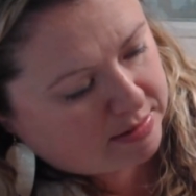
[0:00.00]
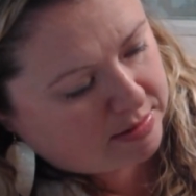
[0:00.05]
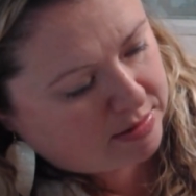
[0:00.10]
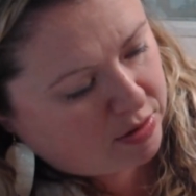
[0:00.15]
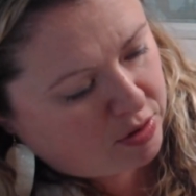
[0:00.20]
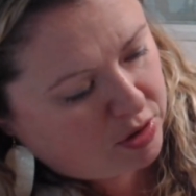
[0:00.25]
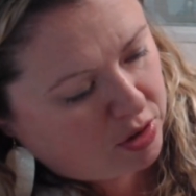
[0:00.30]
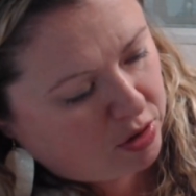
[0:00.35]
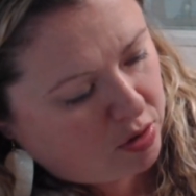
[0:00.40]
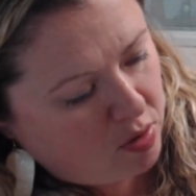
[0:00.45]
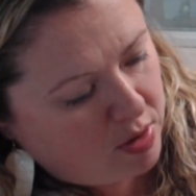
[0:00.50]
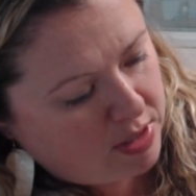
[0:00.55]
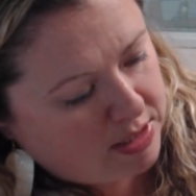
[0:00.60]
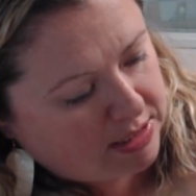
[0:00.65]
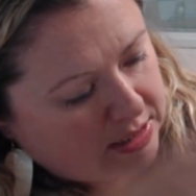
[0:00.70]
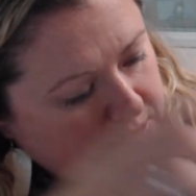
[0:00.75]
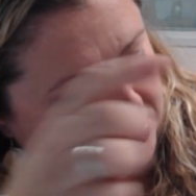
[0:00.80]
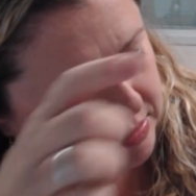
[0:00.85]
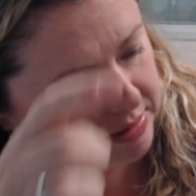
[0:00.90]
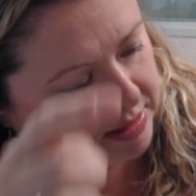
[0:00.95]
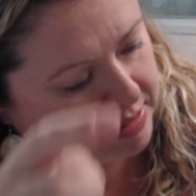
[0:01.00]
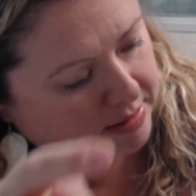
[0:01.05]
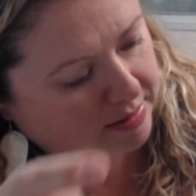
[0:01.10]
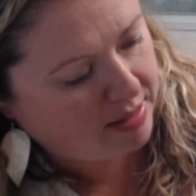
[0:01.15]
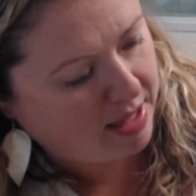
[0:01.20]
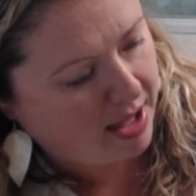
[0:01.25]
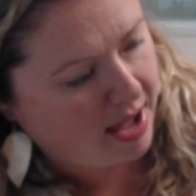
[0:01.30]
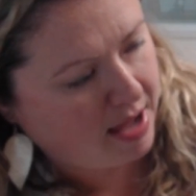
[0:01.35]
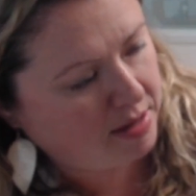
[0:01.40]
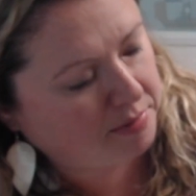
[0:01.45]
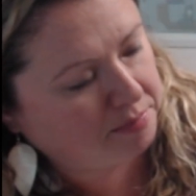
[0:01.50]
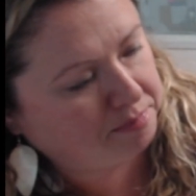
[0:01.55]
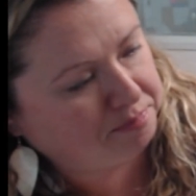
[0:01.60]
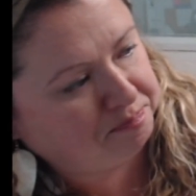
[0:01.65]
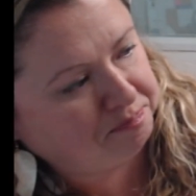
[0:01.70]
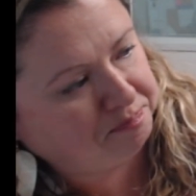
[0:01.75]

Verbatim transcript: So you're going to click that.